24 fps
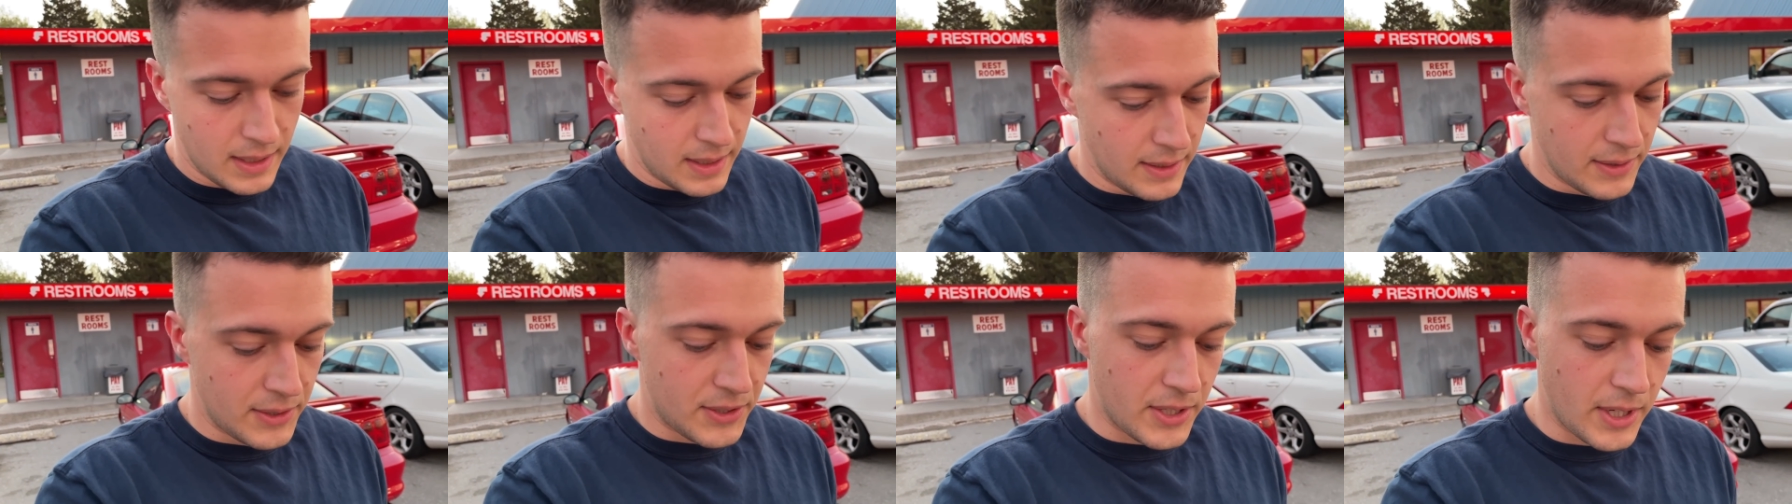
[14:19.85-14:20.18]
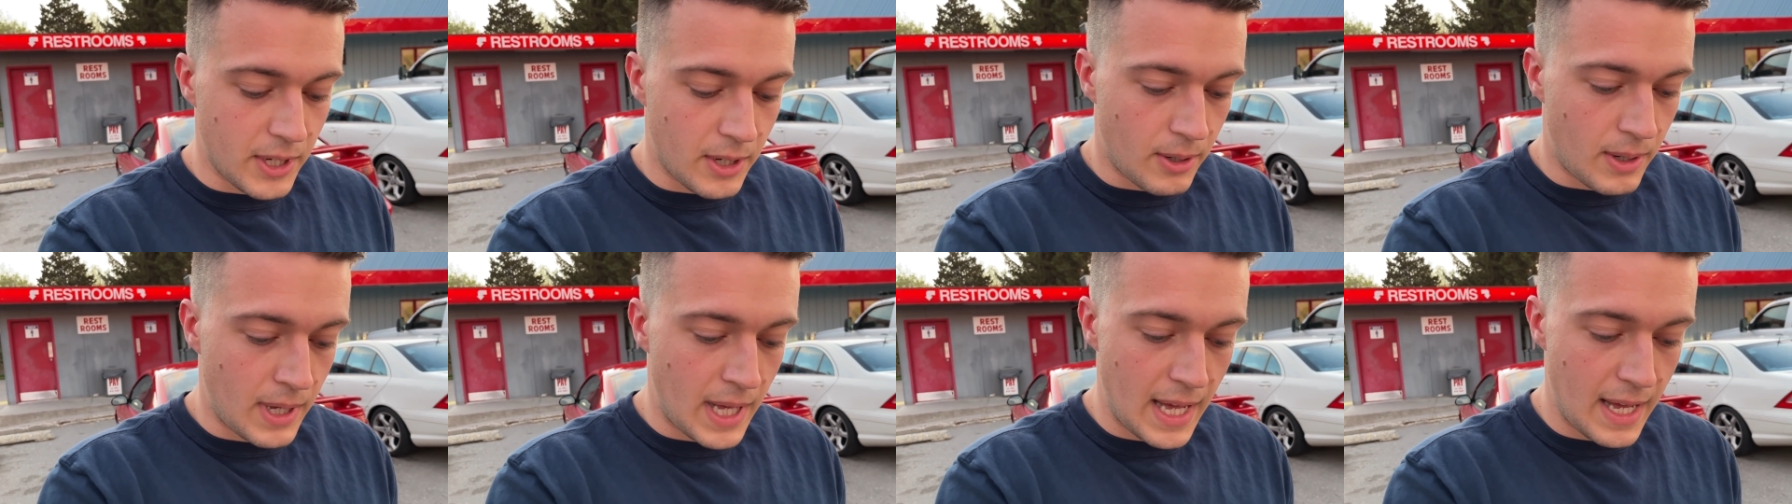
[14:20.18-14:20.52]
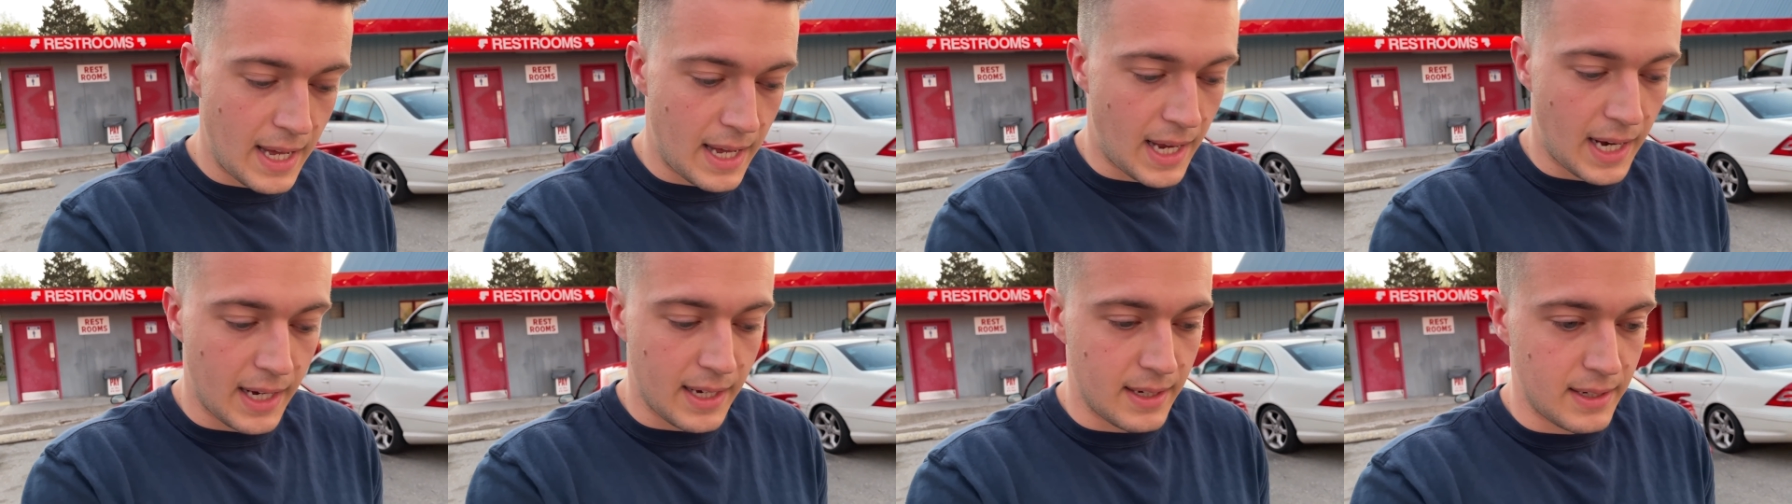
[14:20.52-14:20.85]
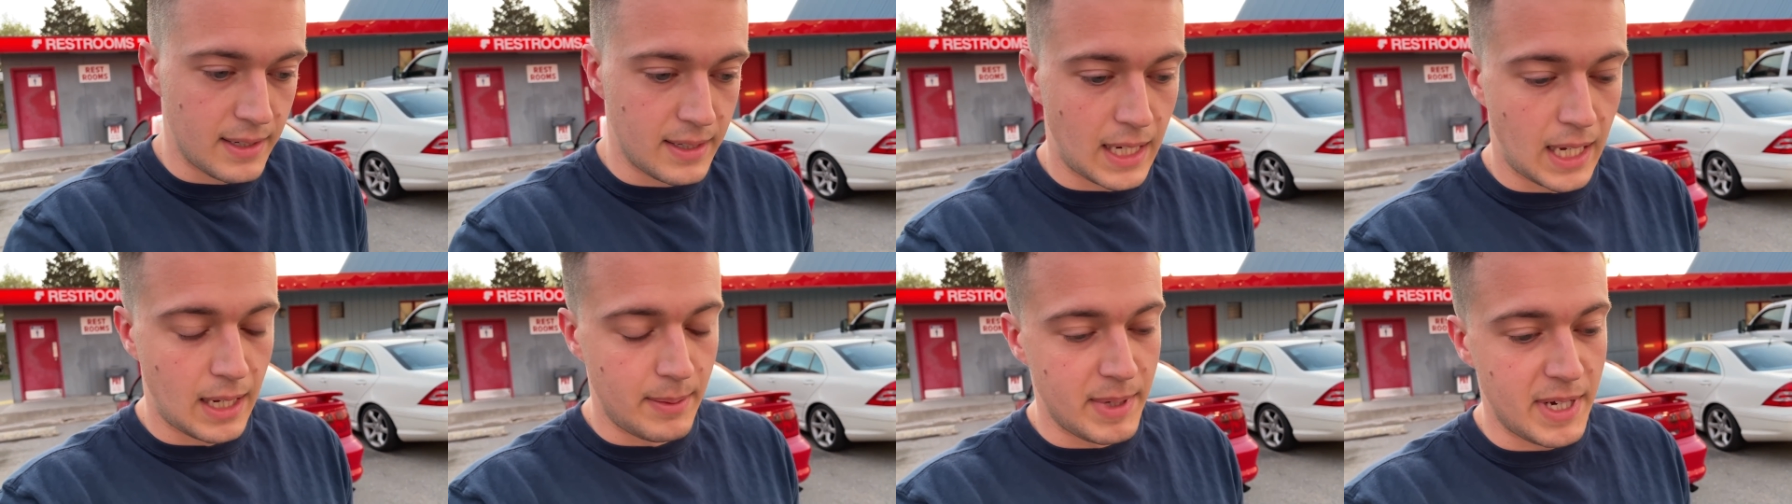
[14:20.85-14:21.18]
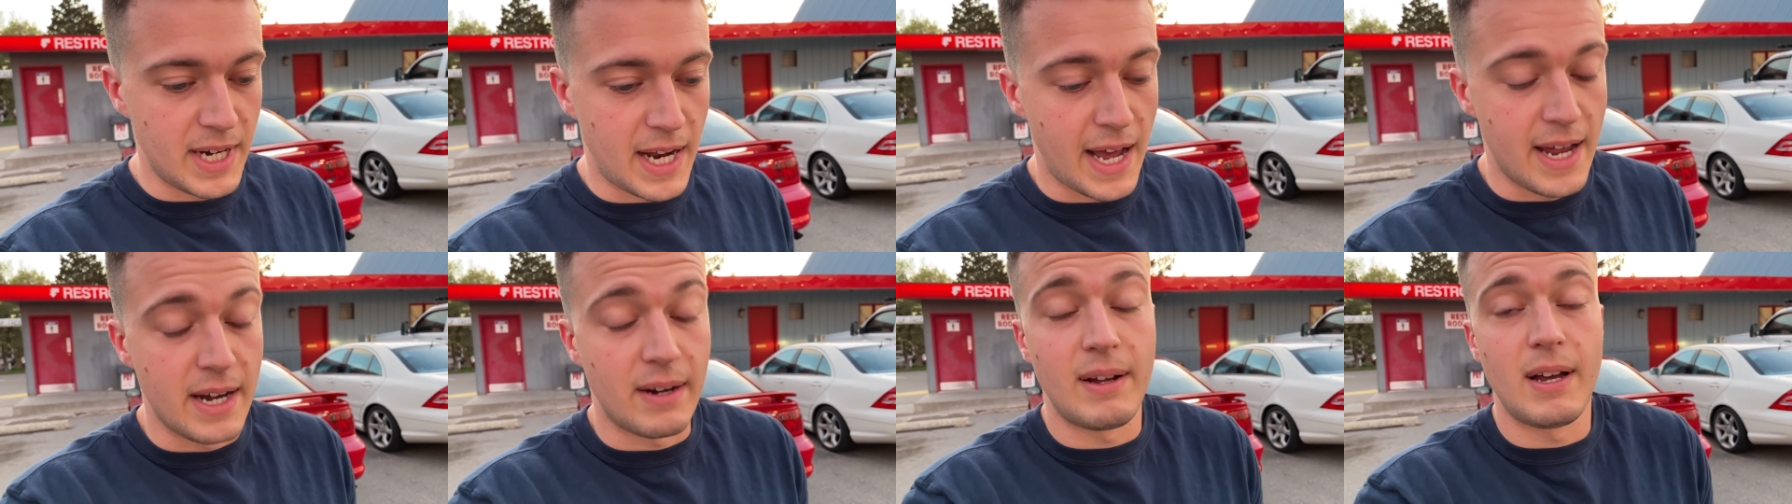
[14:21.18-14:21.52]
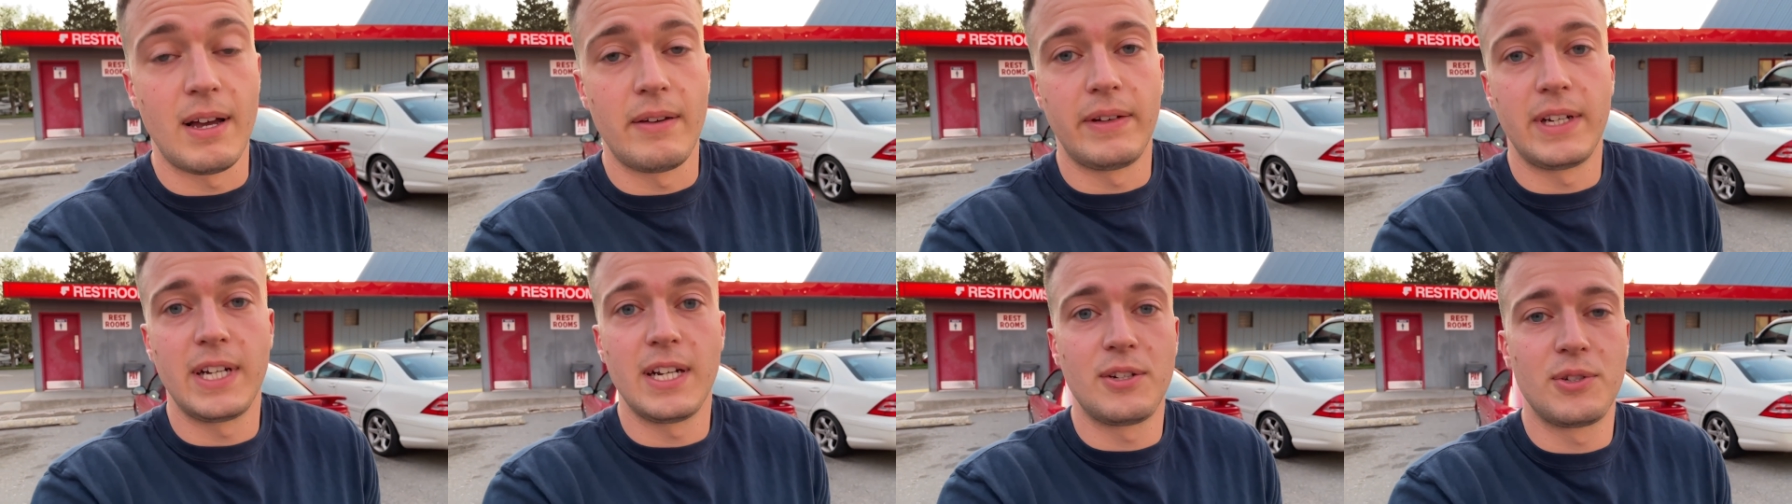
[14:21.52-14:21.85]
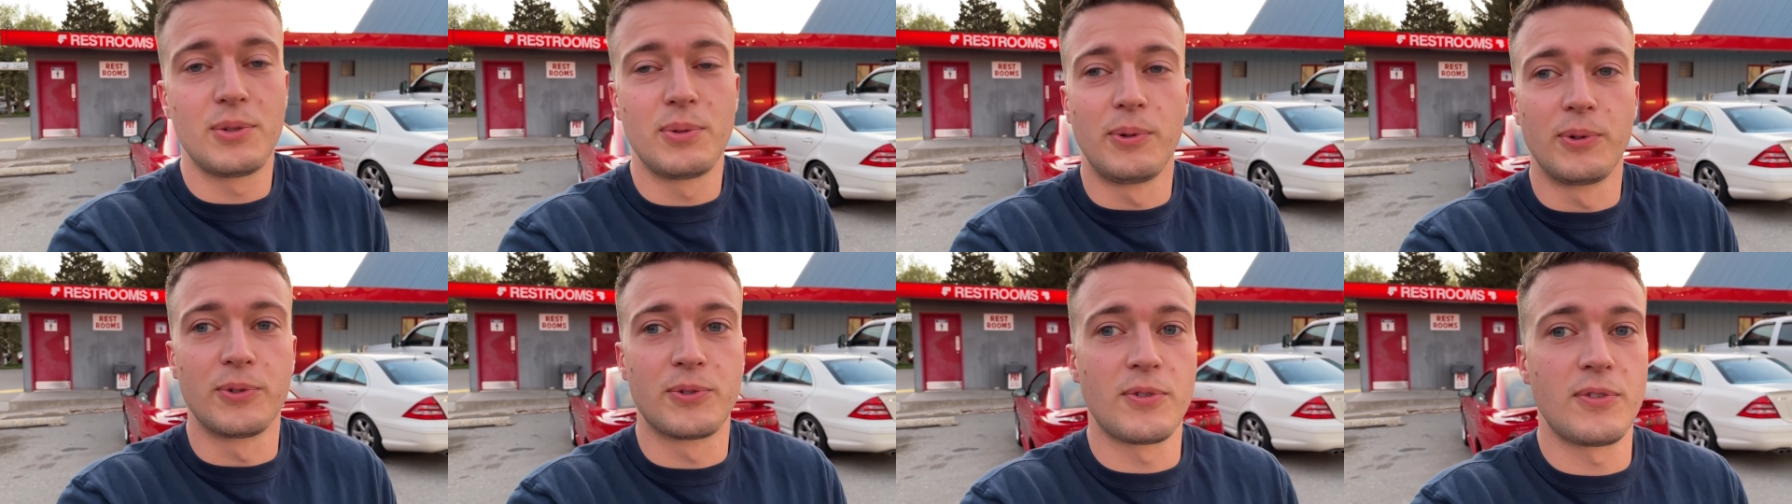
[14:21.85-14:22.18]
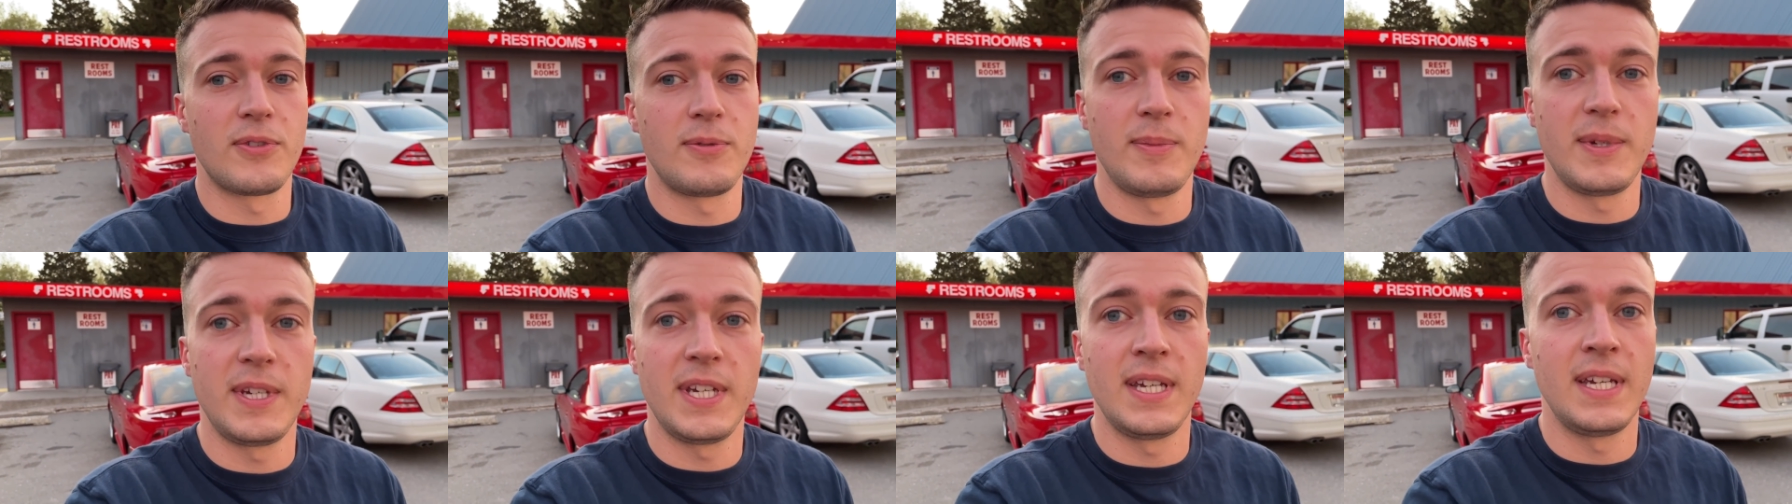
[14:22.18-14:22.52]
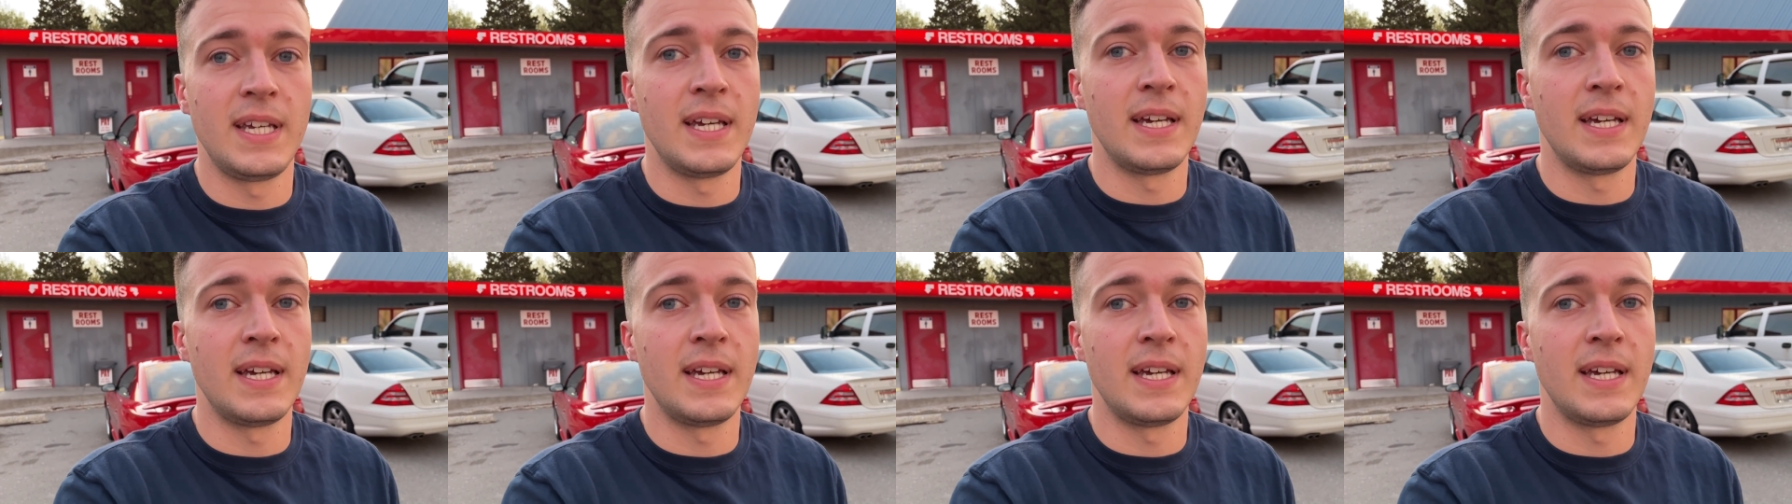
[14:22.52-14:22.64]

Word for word: So, I, I mean, I don't have any tools with me.